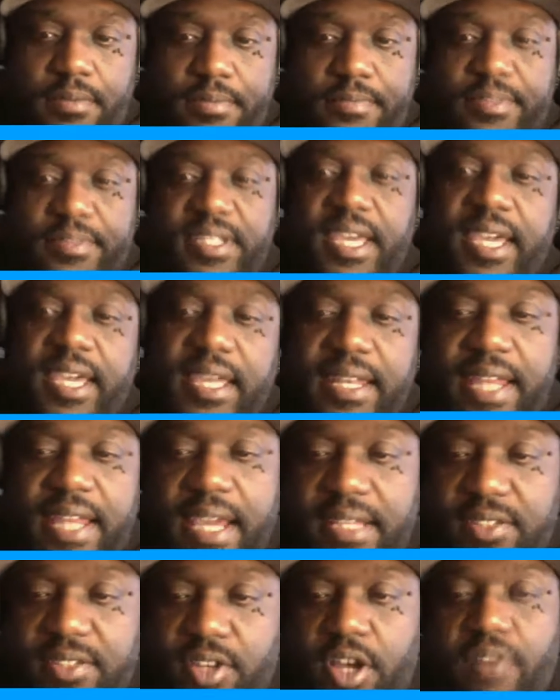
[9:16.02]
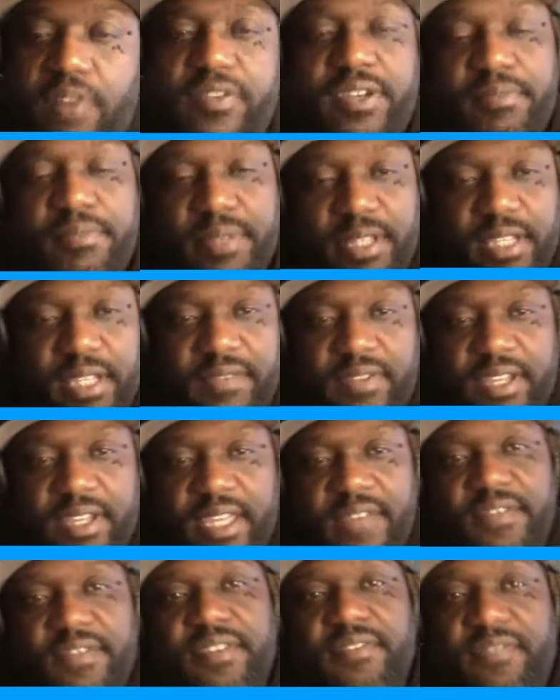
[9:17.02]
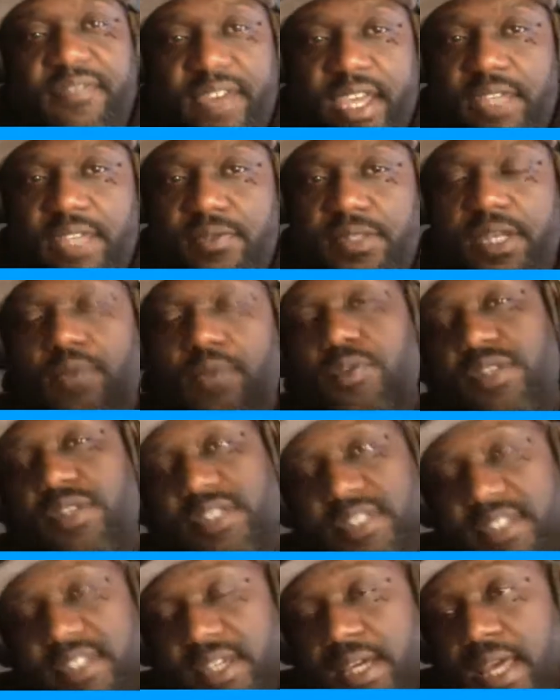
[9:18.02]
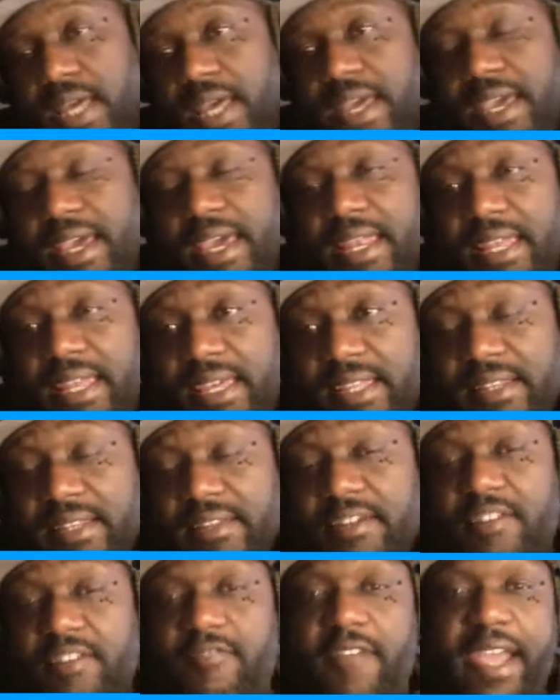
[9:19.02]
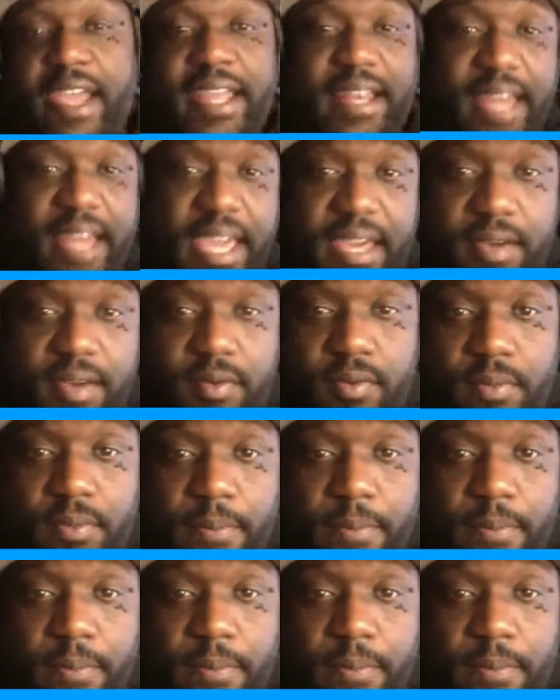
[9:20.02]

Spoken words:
taking nights off. He believe in giving the fans what they want to see. And then right now,